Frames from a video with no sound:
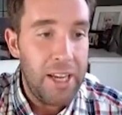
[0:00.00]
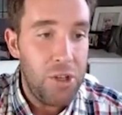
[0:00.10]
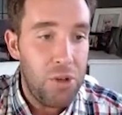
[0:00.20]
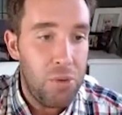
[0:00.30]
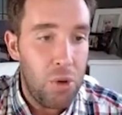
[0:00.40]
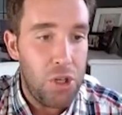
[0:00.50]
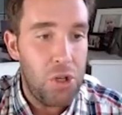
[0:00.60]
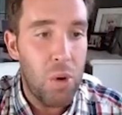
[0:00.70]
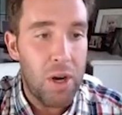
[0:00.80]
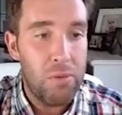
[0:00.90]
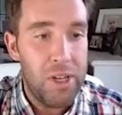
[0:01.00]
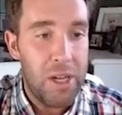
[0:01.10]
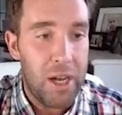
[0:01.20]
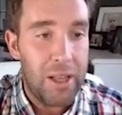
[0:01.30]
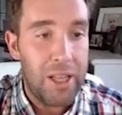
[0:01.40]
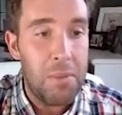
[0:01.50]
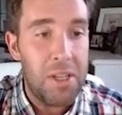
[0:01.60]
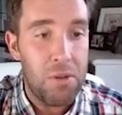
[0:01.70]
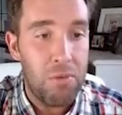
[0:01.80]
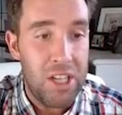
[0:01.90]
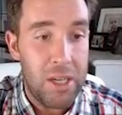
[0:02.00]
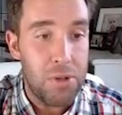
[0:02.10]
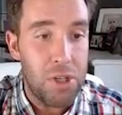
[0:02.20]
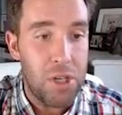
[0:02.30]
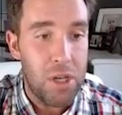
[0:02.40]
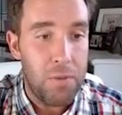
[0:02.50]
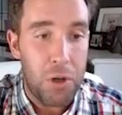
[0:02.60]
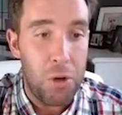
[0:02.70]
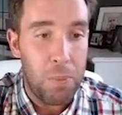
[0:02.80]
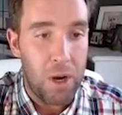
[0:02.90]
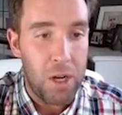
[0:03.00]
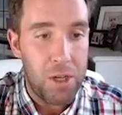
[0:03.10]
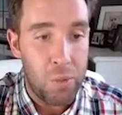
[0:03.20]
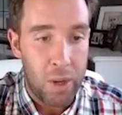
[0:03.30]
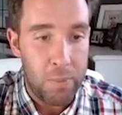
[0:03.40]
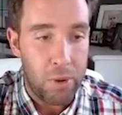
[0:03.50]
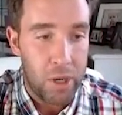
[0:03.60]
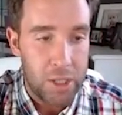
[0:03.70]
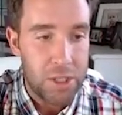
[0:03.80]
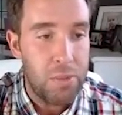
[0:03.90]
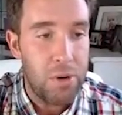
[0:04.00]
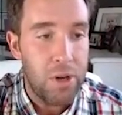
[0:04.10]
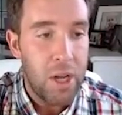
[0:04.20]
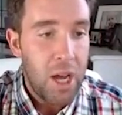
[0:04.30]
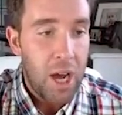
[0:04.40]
Do you want to limit the redemption of your coupon to 1 per customer?